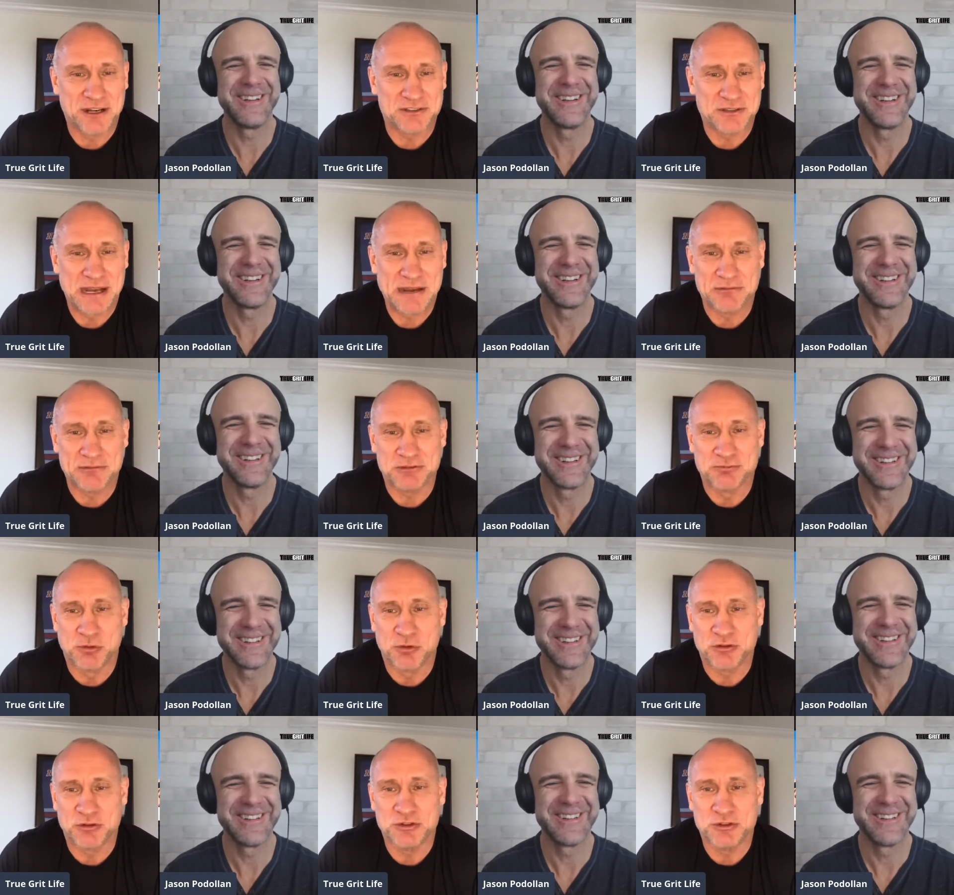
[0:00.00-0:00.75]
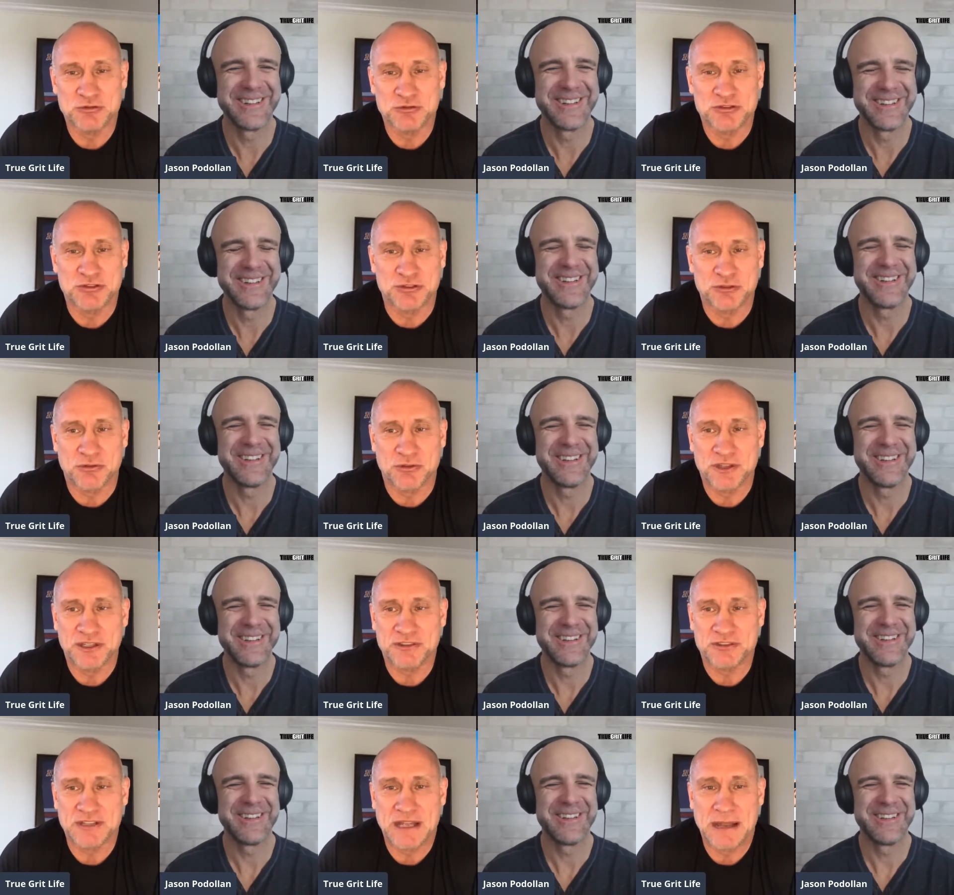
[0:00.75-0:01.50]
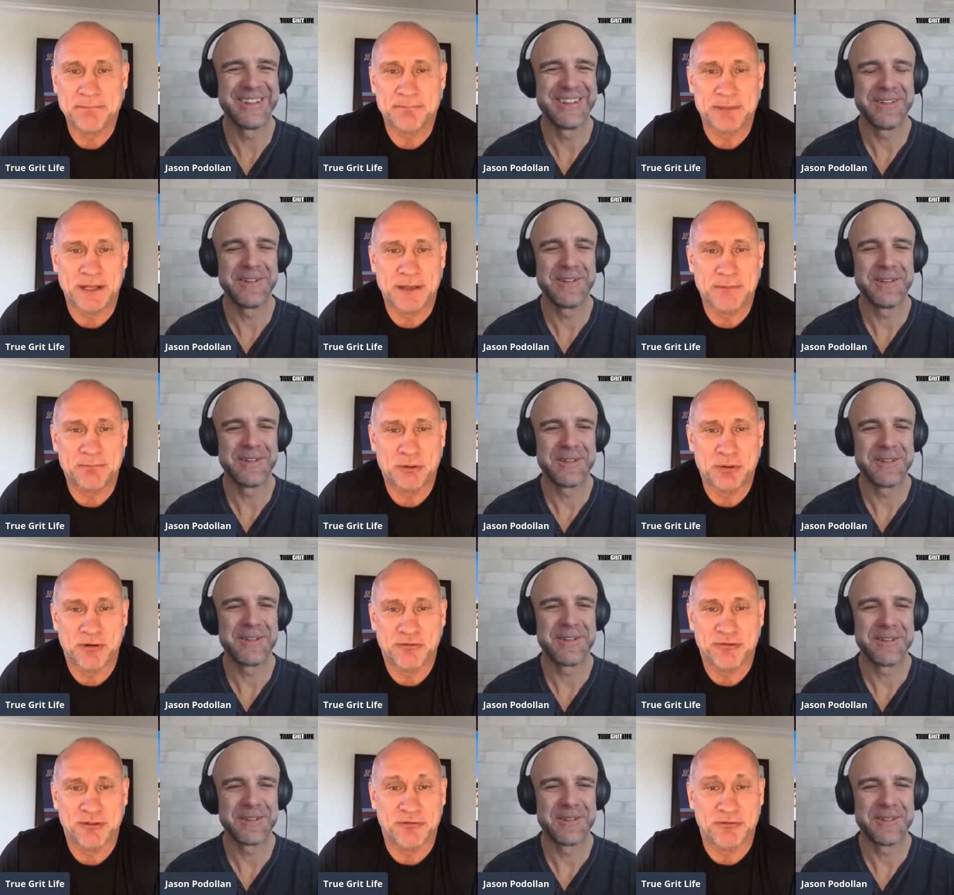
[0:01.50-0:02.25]
Speaker 1: So I was more used to things not being
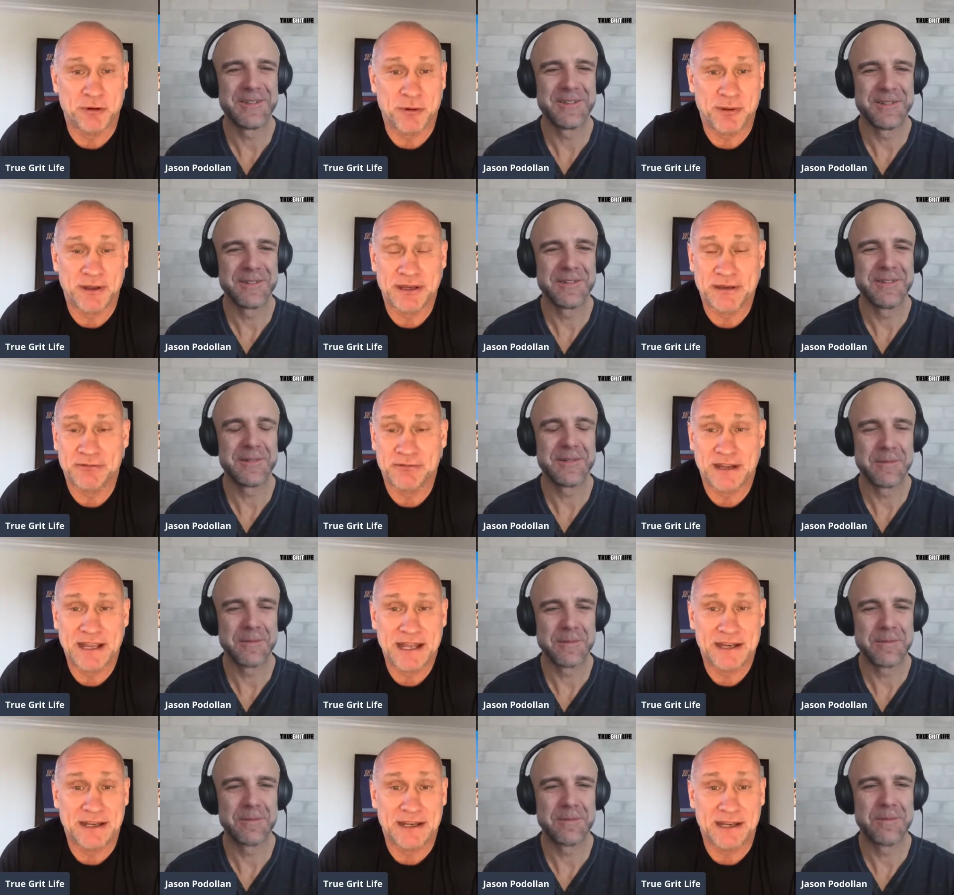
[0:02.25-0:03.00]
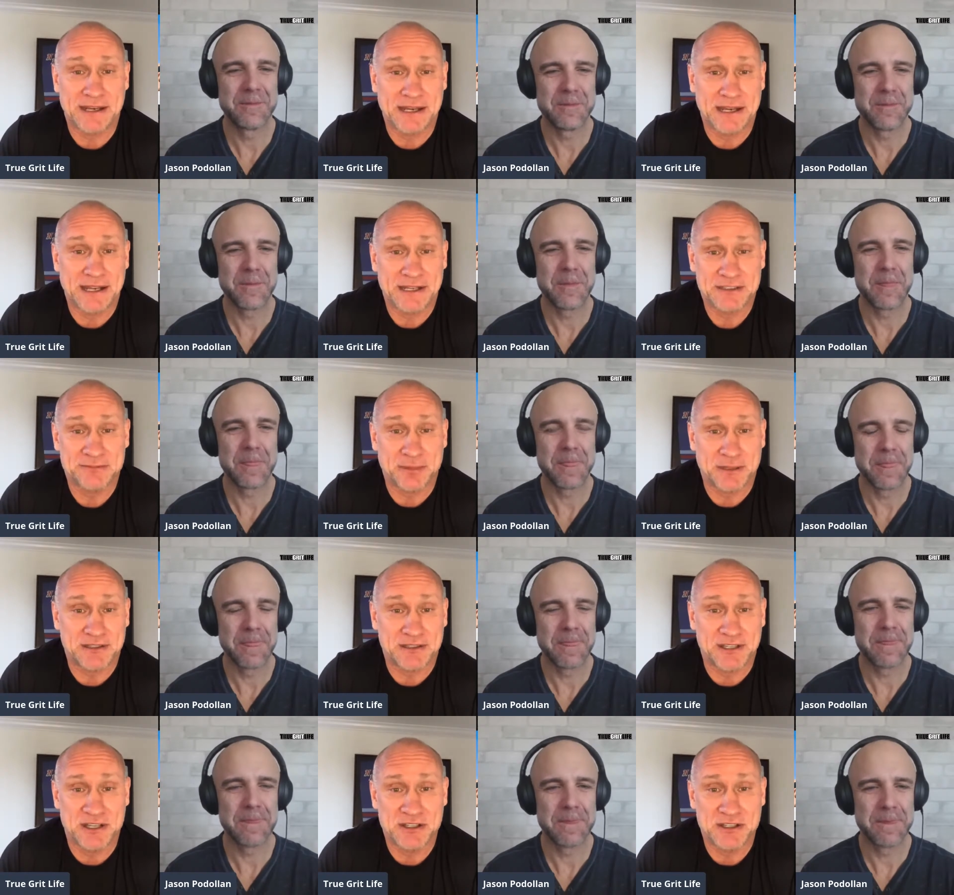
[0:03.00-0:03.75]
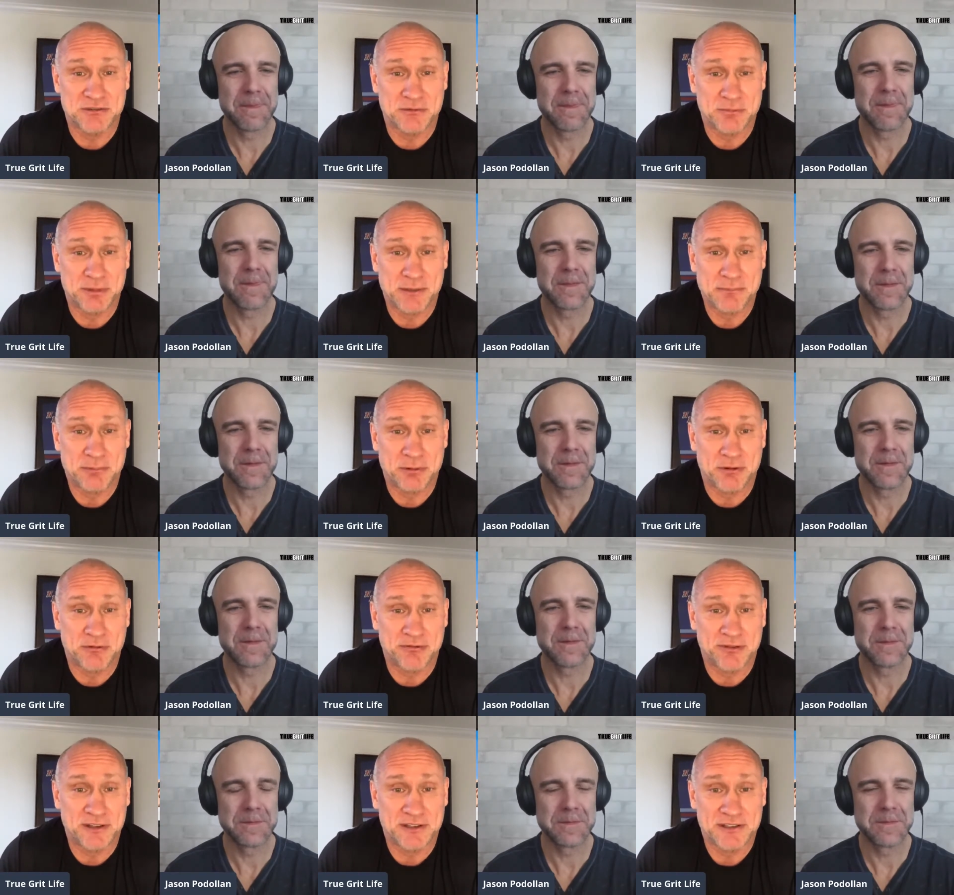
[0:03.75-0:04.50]
perfect for me. I never had any expectation of being
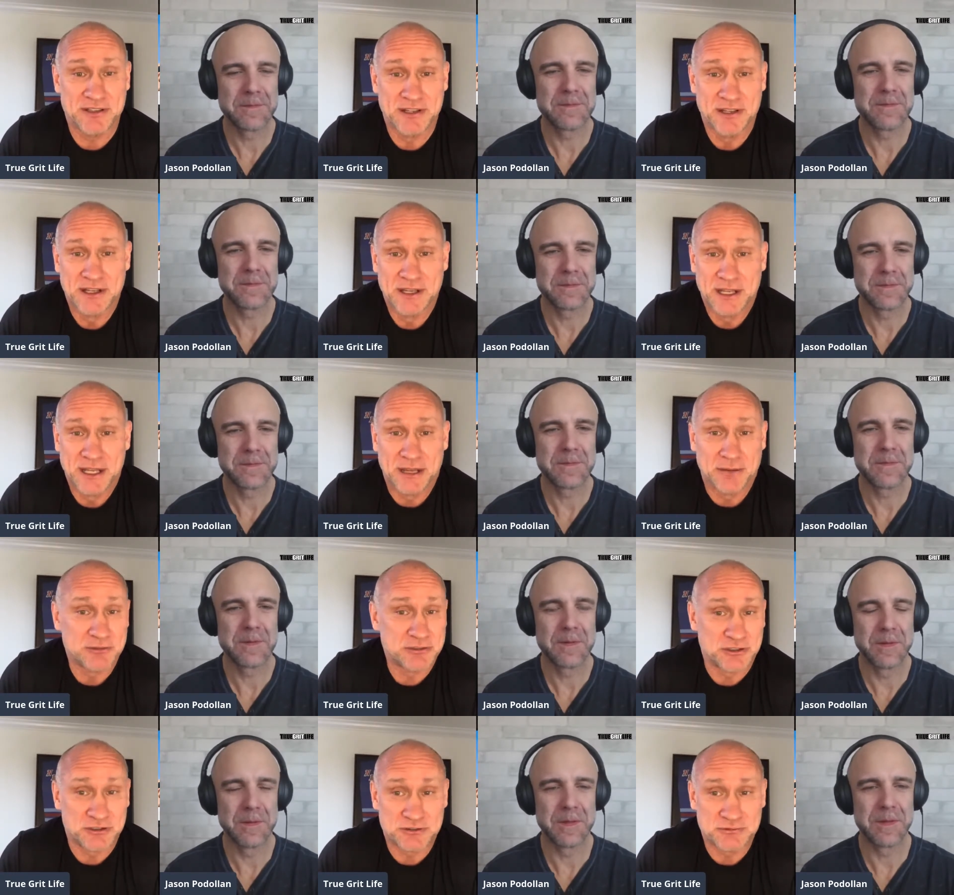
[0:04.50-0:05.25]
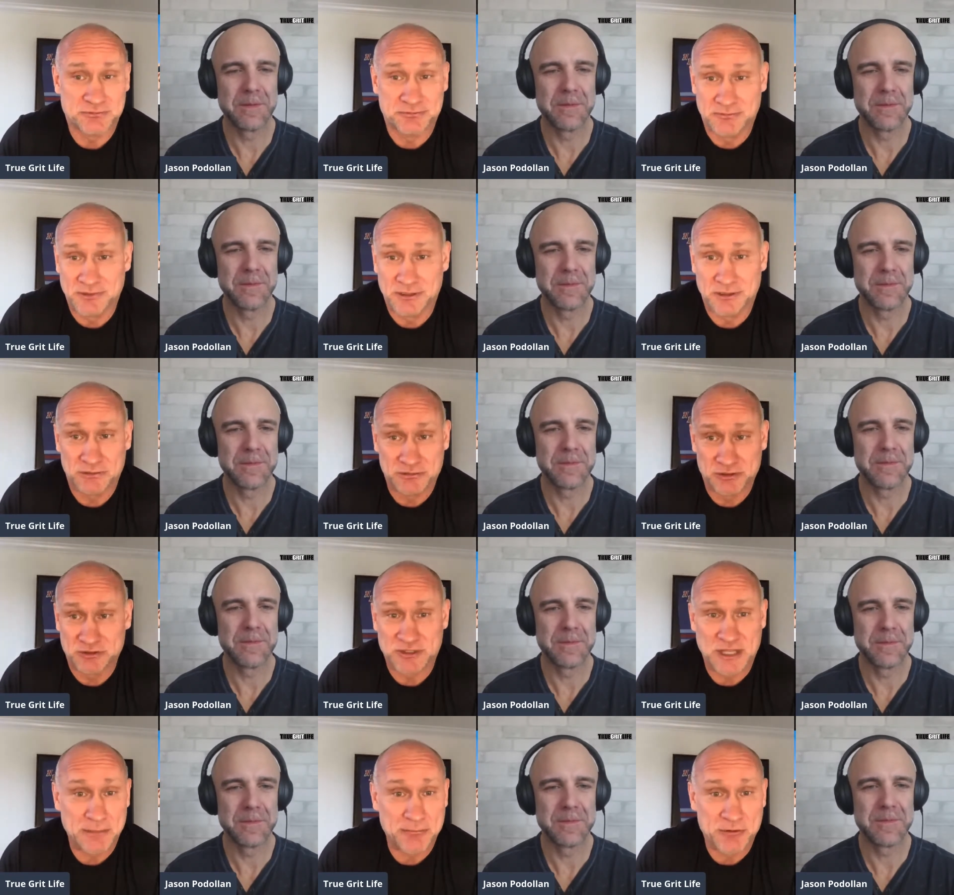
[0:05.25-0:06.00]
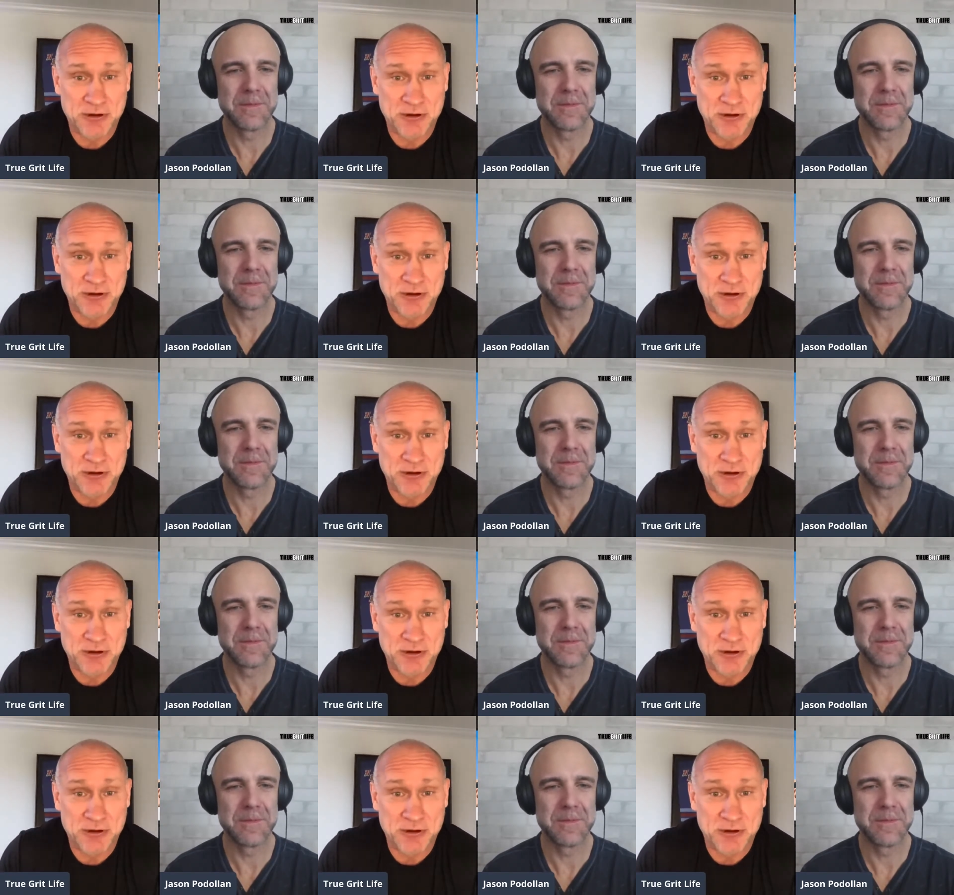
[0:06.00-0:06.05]
perfect. It was just you know just keep